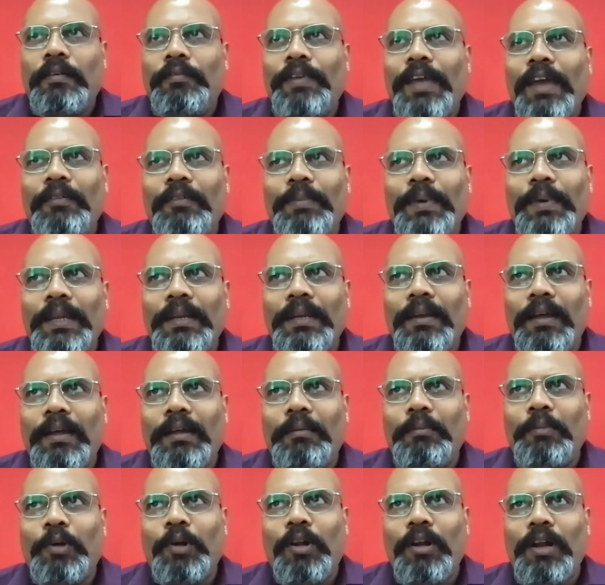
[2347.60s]
We have been
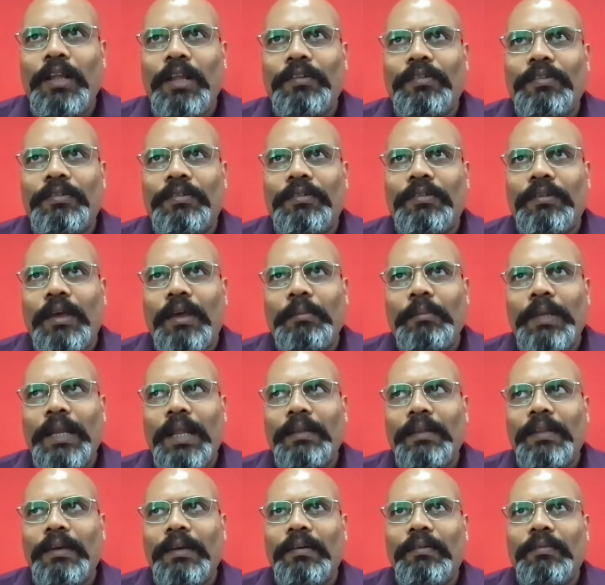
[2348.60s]
more or less, I mean,
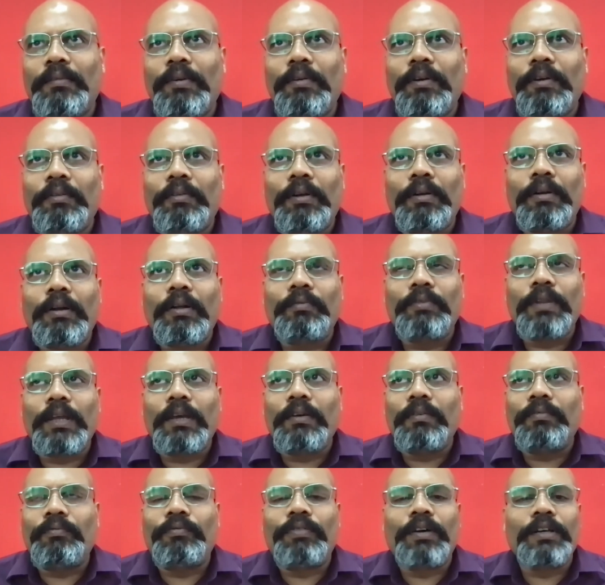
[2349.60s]
I think we were one of
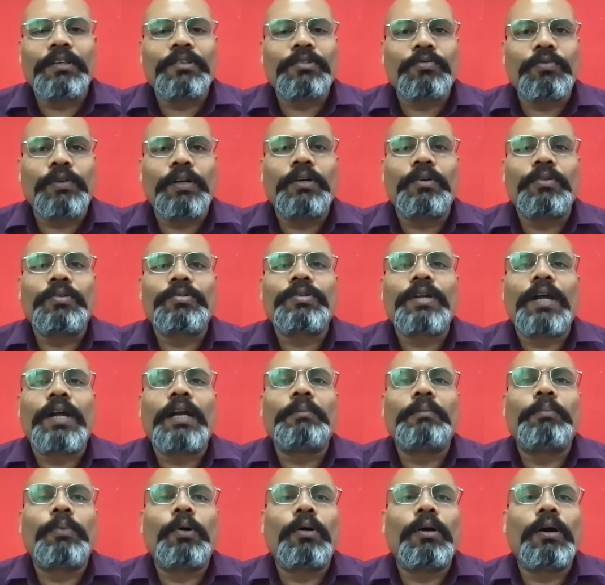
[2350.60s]
the first one to
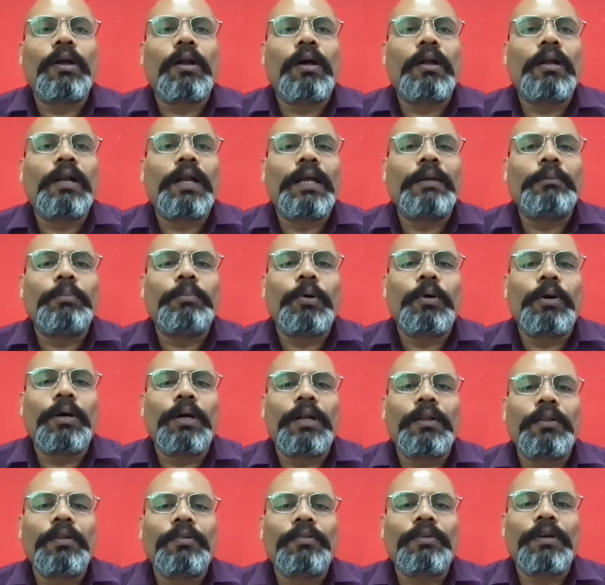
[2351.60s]
start poker, online
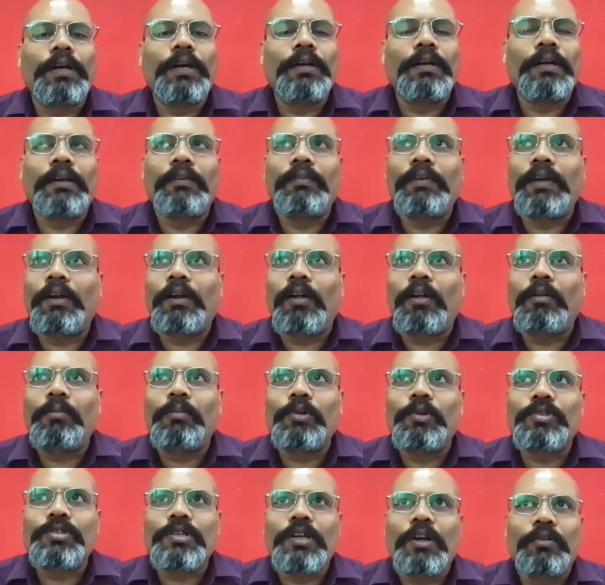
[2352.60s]
poker in this country. We are
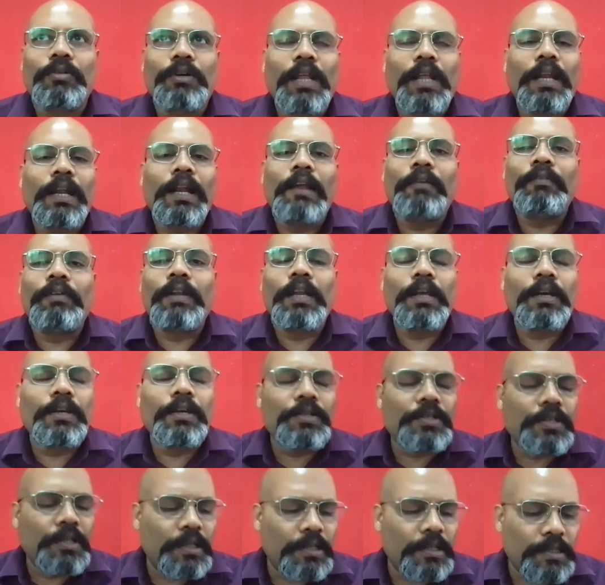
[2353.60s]
almost now 10, 11
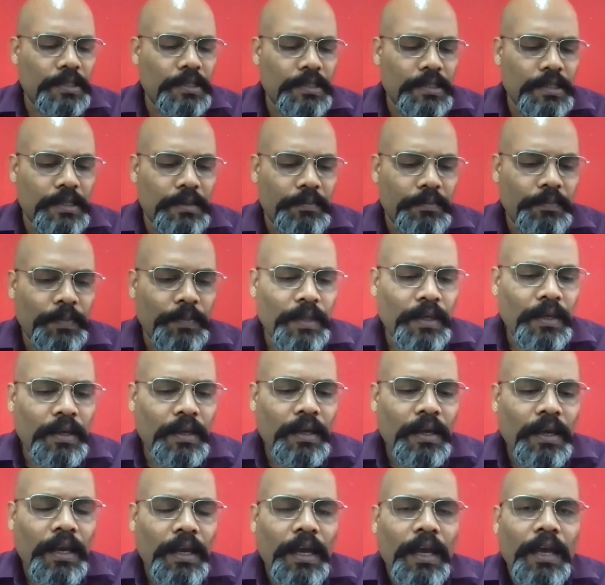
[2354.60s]
years in the system.
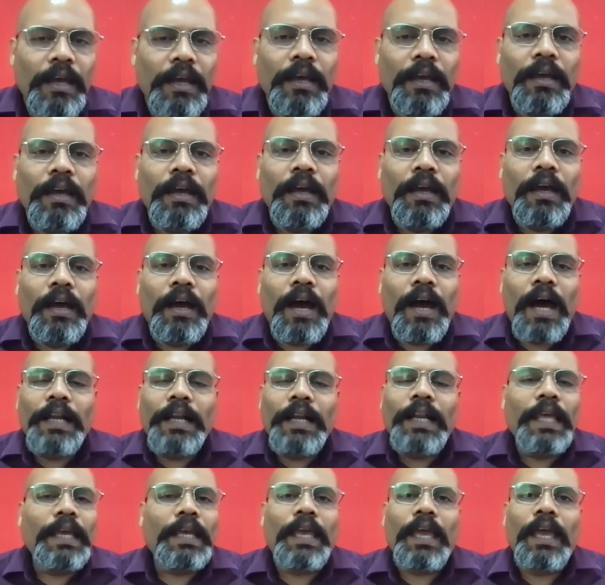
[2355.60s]

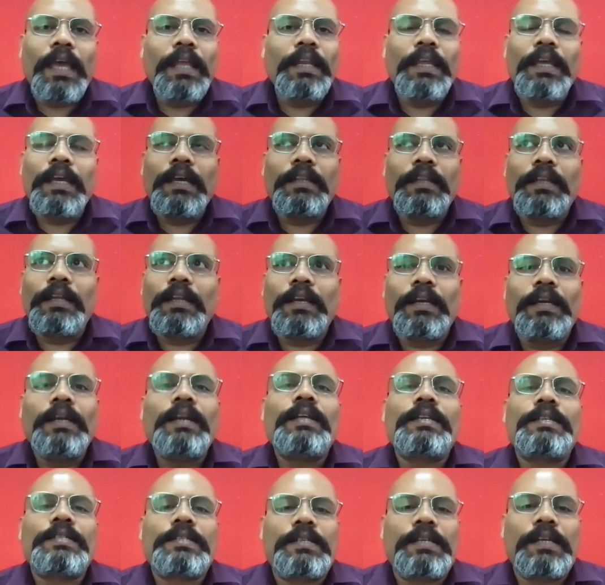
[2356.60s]
Unlike any other
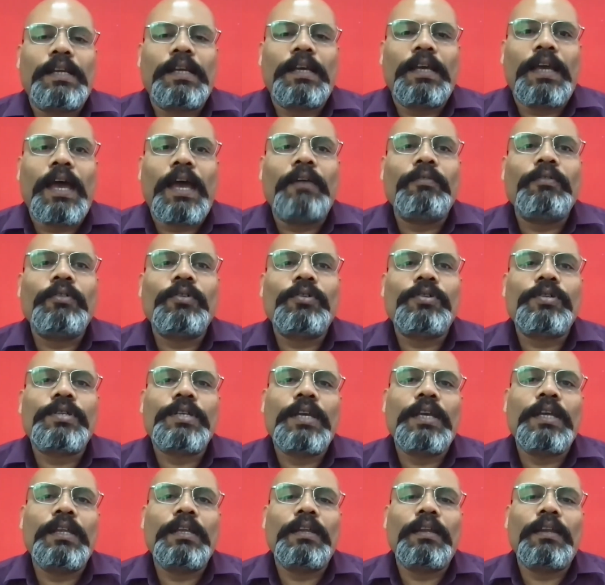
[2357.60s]
industry, have you
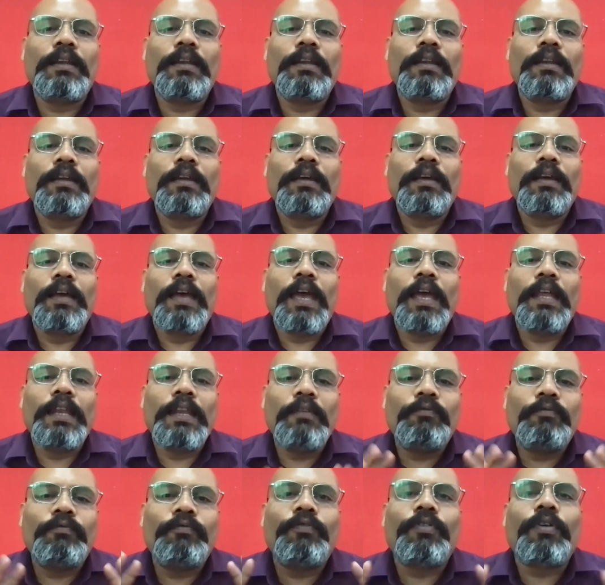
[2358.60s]
seen
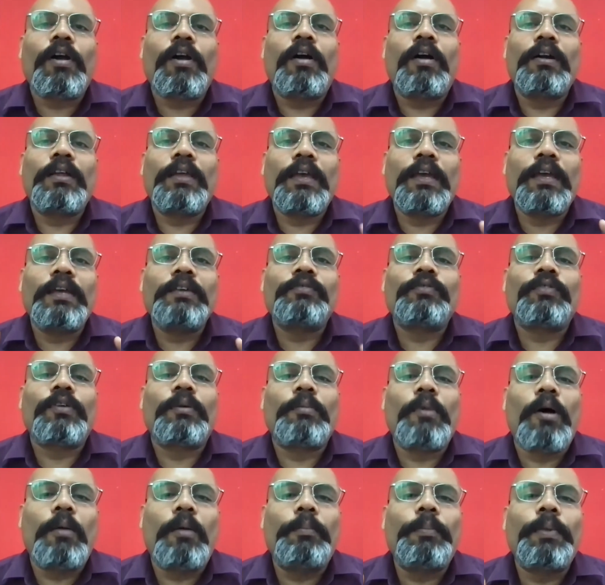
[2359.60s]
any fraud case
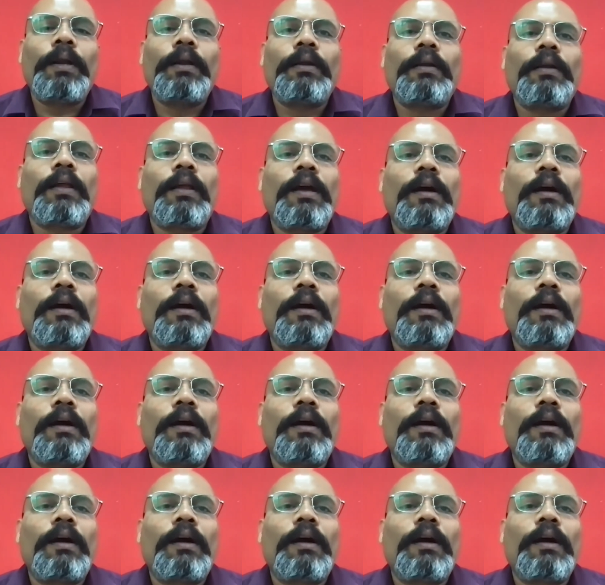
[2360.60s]
from operator